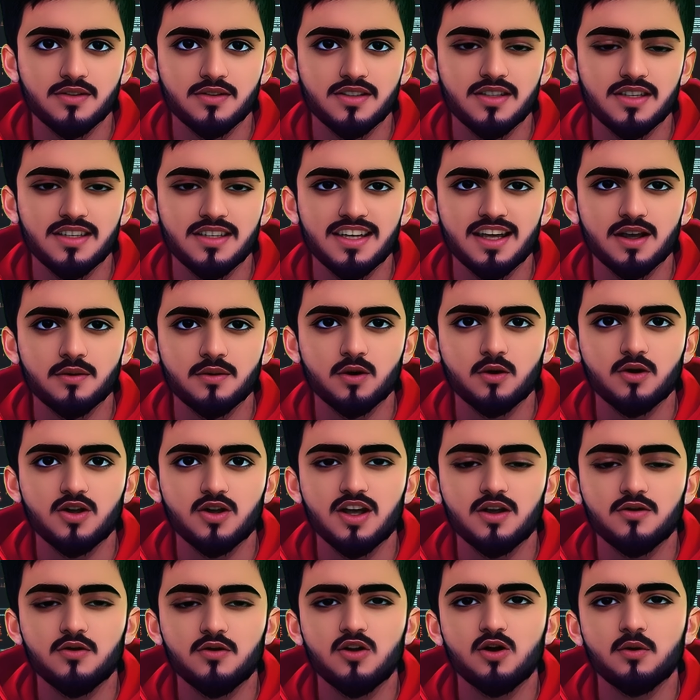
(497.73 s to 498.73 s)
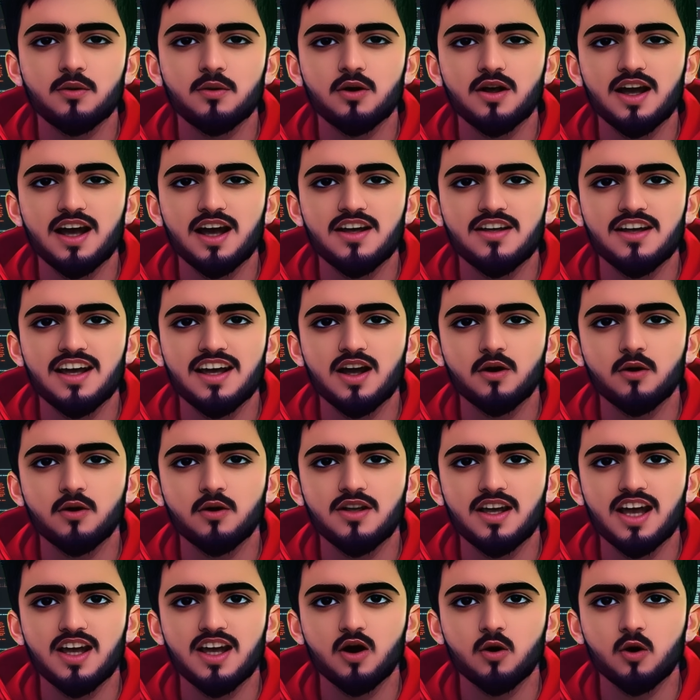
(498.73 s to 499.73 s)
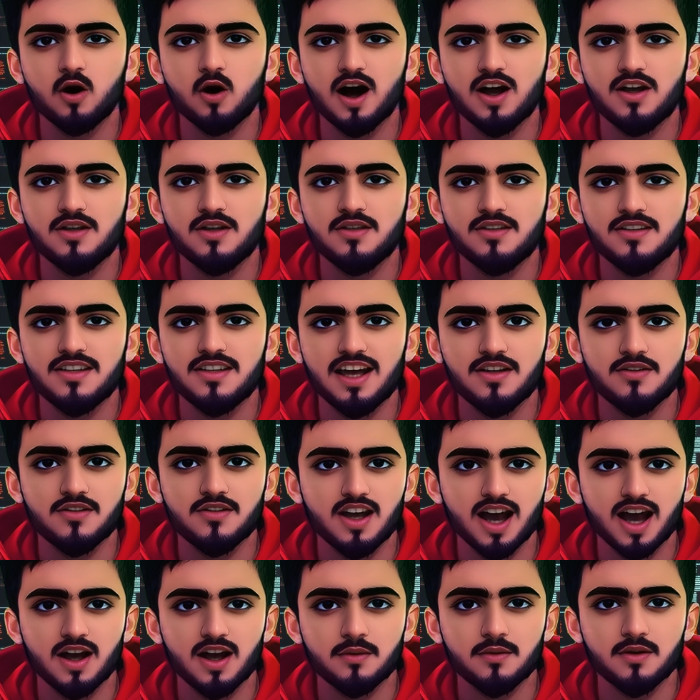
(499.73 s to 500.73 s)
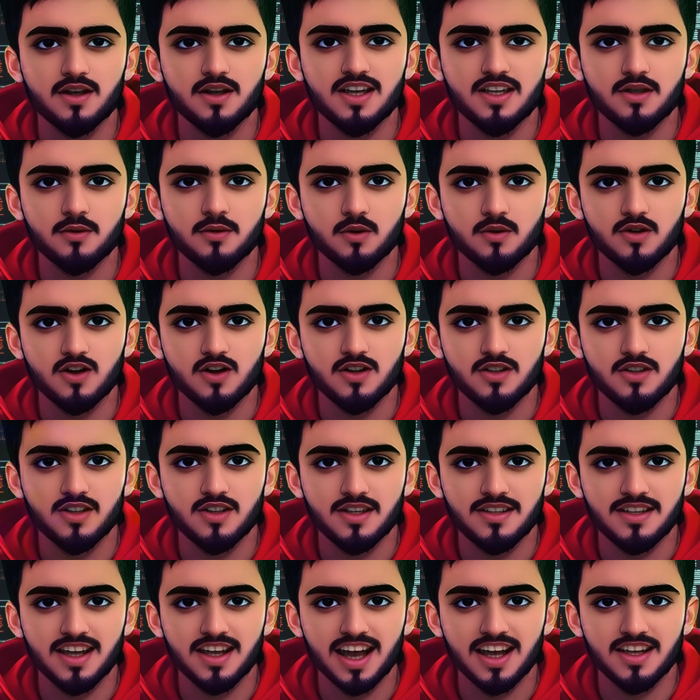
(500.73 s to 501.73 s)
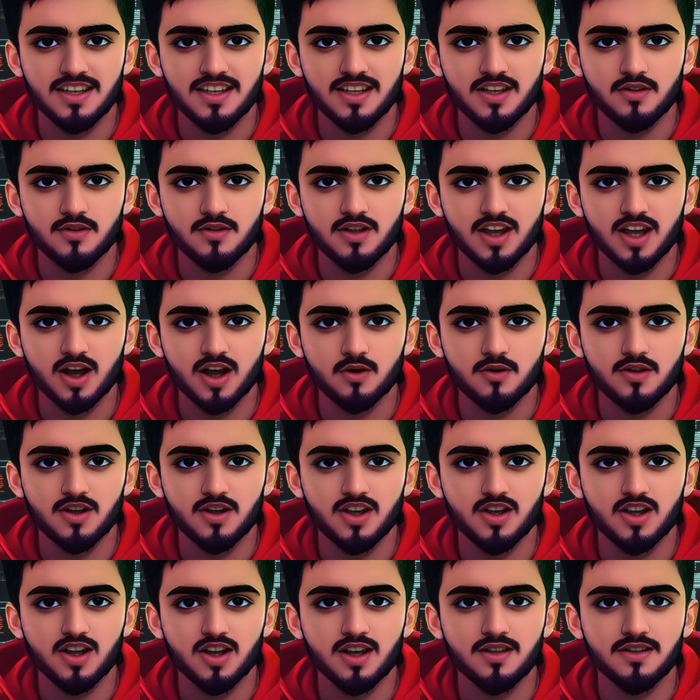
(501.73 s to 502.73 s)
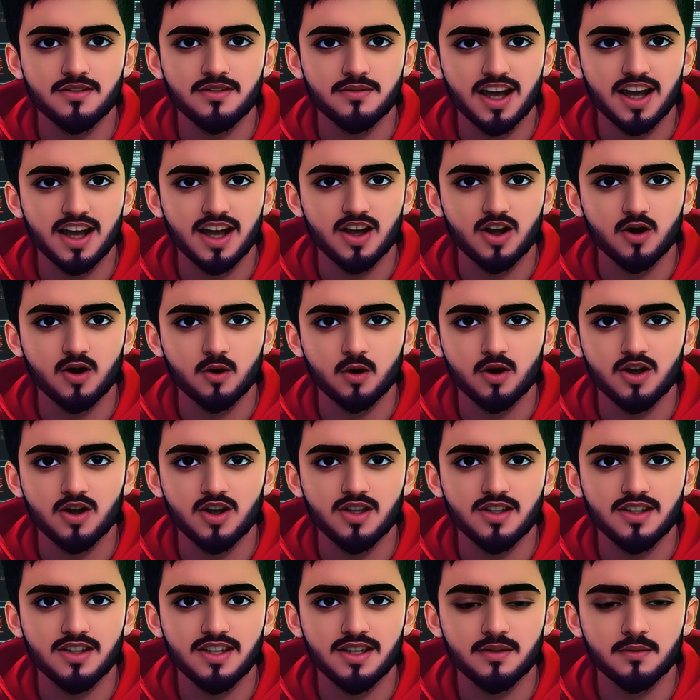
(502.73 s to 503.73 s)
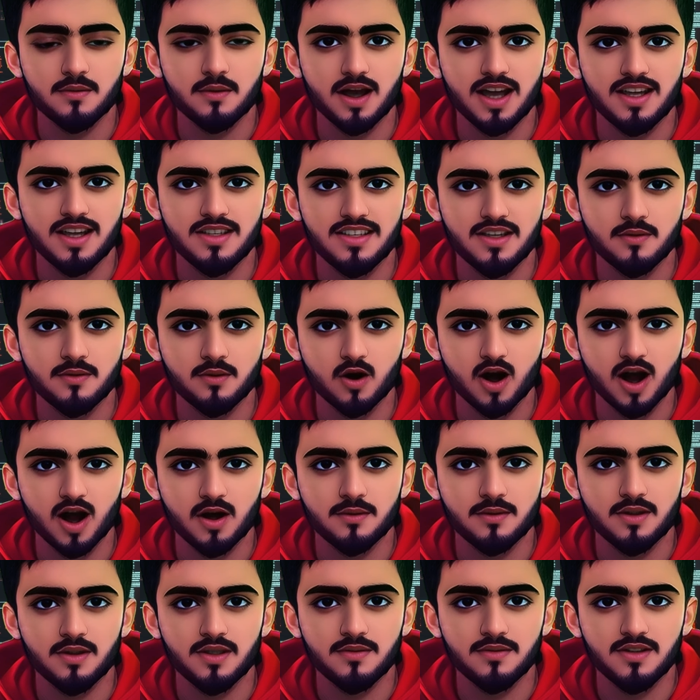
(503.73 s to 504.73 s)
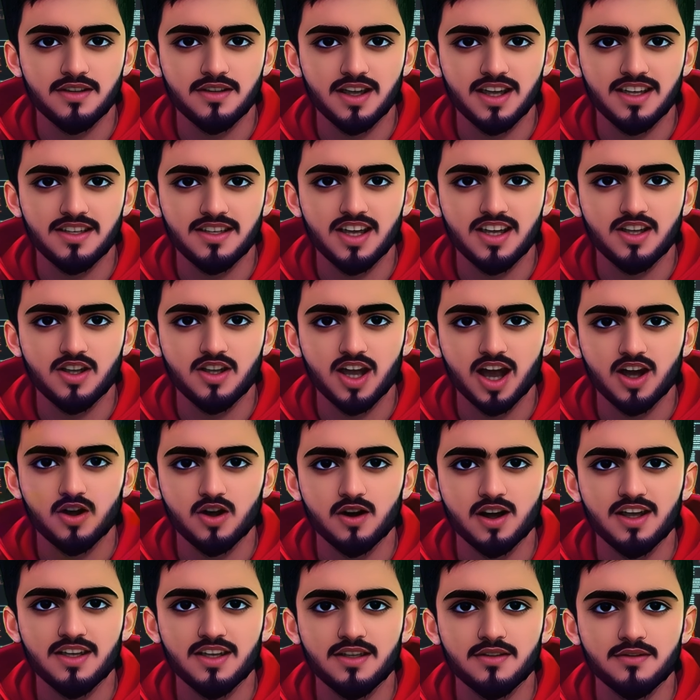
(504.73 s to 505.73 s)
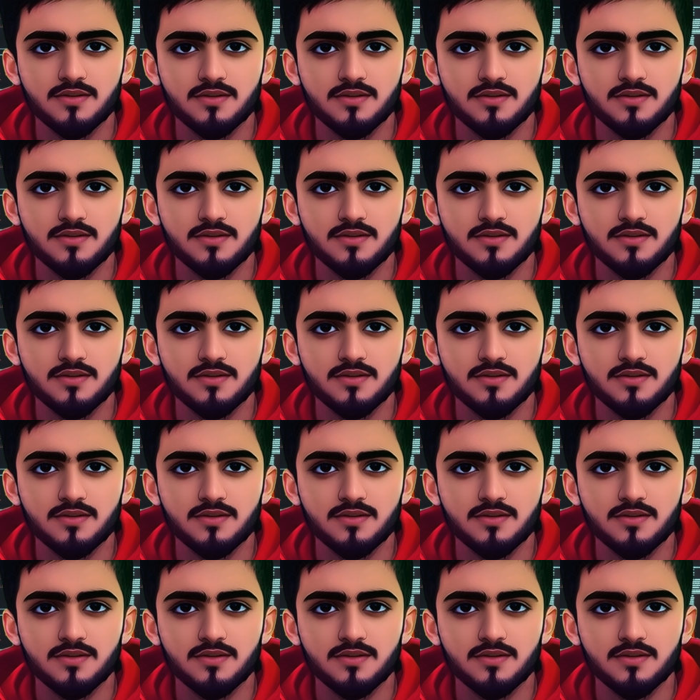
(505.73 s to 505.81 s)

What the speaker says: Since I'm using the free plan, it will take a while. To save time, let's move on to the text-to-video feature. Here, we just need to paste the prompt. Let's hit Generate.